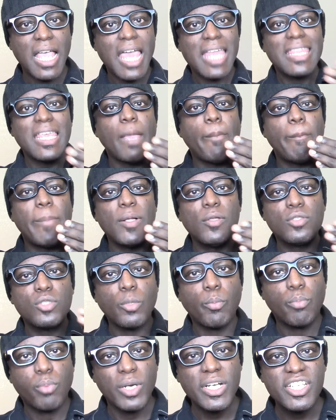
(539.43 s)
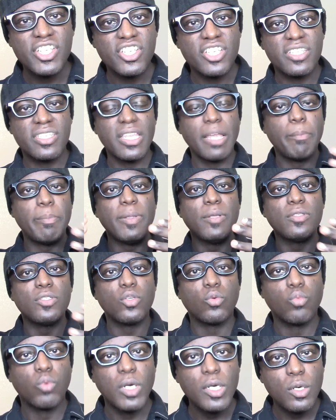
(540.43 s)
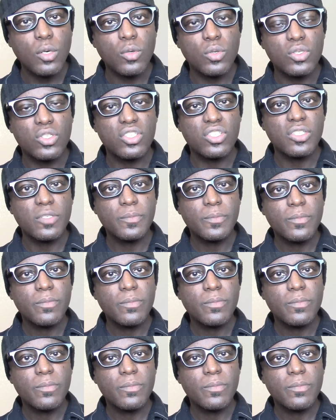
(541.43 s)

They built the bridges. They built the roads.